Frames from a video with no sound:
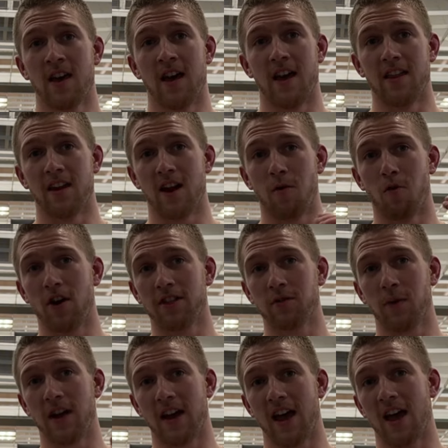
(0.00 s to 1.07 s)
And then I want the
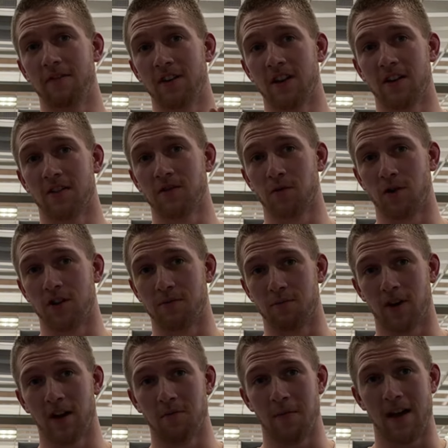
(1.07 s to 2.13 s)
weight heavy enough to where it's
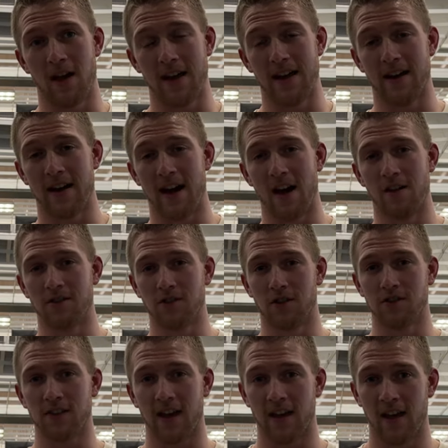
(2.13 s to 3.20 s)
bringing my hand down. So
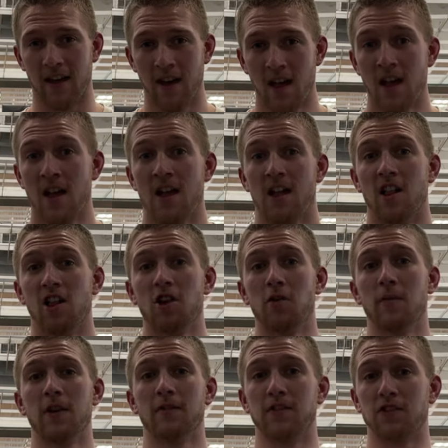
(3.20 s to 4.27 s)
it's like a little
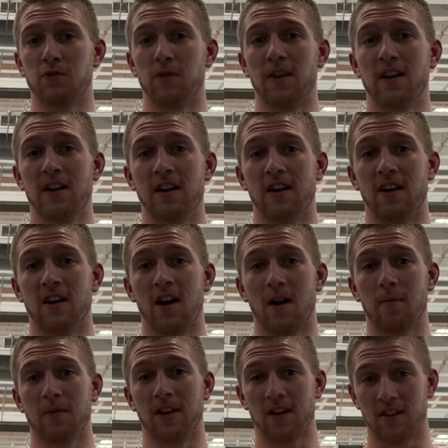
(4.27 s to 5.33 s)
bit of a swing, getting it
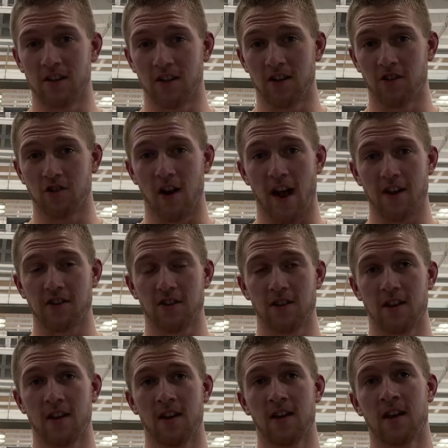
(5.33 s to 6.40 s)
up, getting the
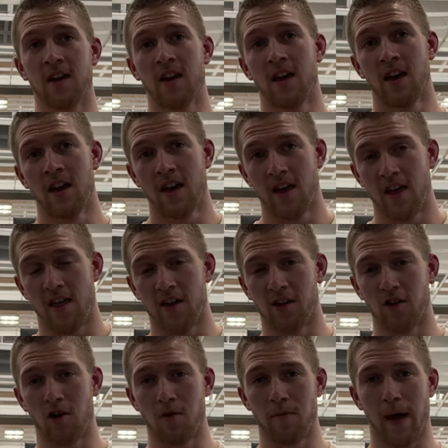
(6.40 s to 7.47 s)
contraction, and then
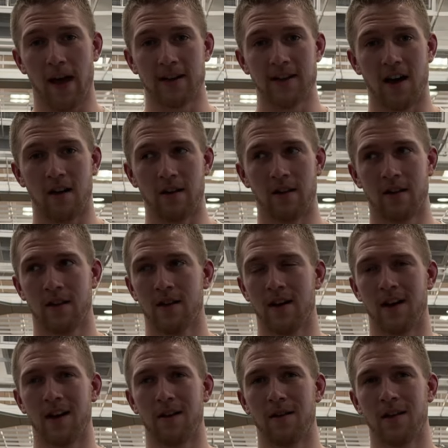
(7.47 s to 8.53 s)
going back down.
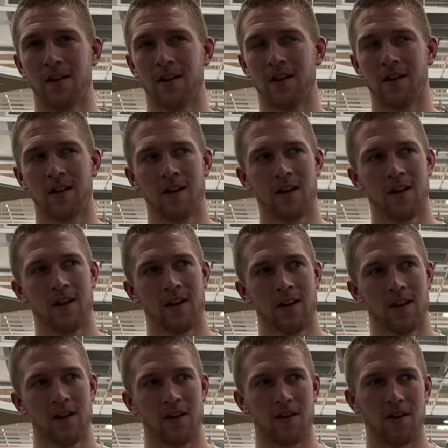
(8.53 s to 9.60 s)
I
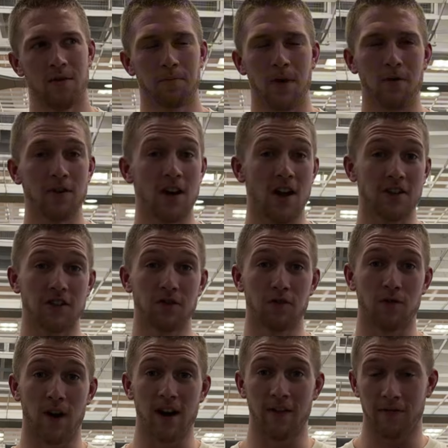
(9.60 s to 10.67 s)
don't know, probably not too
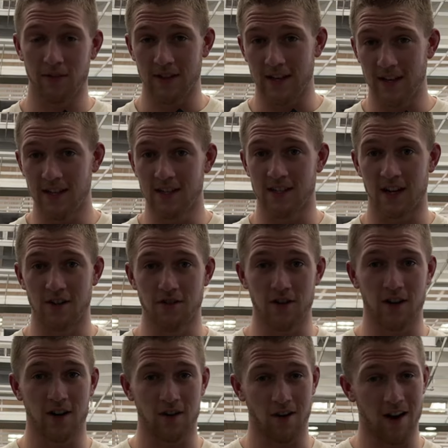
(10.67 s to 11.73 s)
great for the
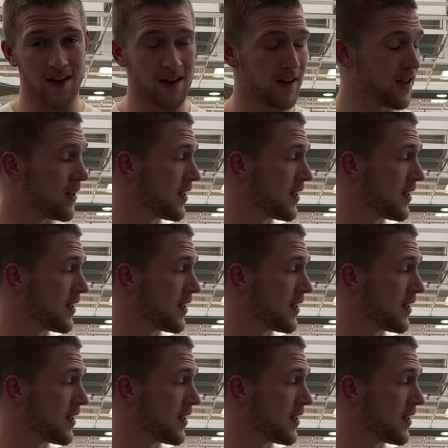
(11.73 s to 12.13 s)
eccentric, right?